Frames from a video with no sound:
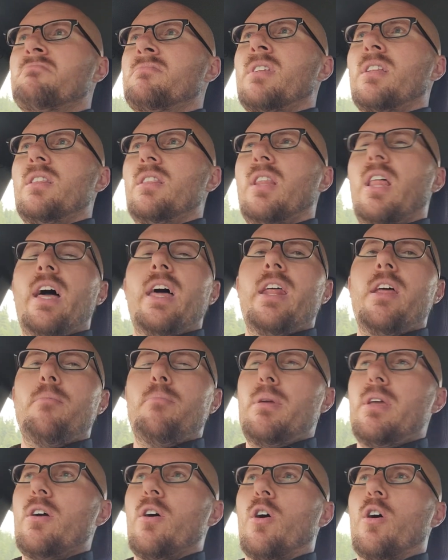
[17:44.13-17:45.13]
let it
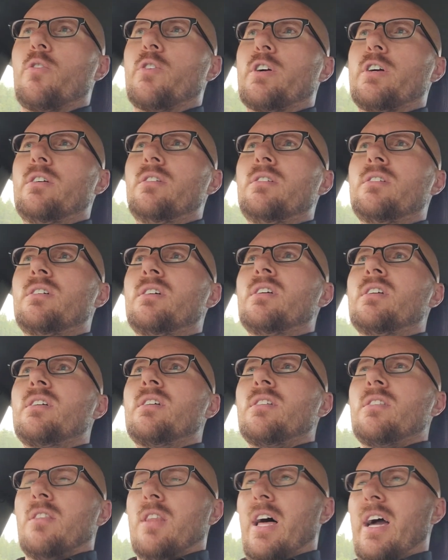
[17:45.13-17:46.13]
be over.
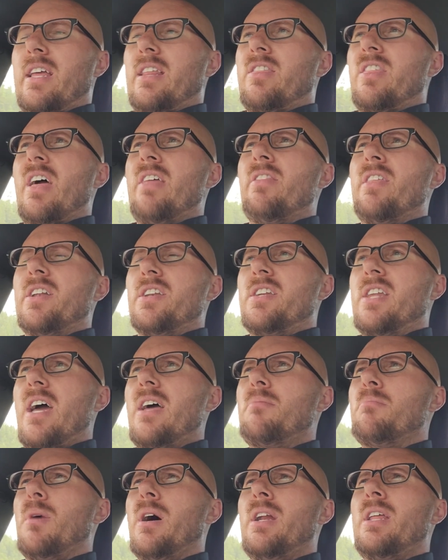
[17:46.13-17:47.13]
Like, then the
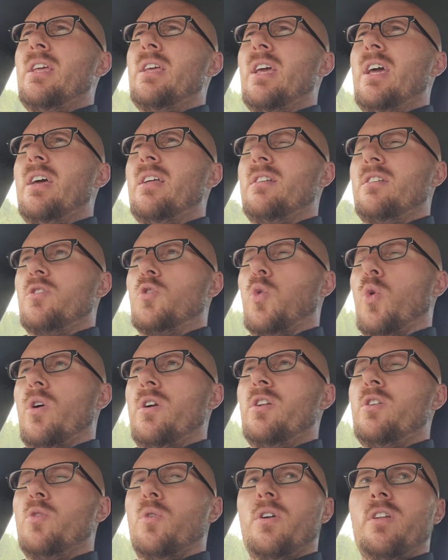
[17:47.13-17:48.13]
dead money hit in
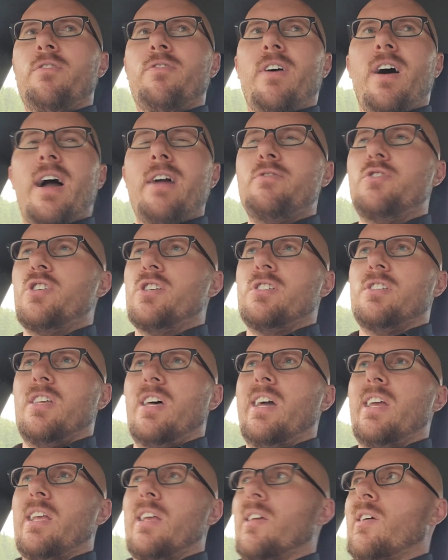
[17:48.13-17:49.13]
2025, just,
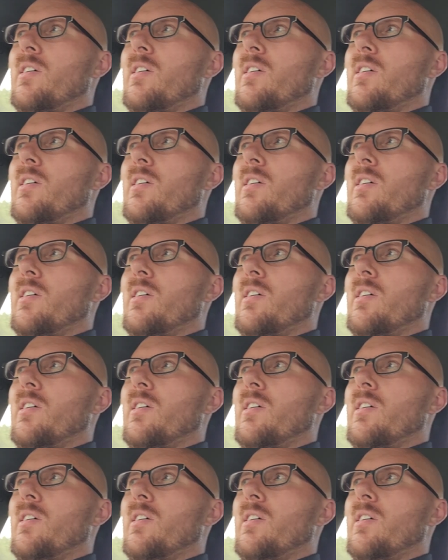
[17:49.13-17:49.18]
like,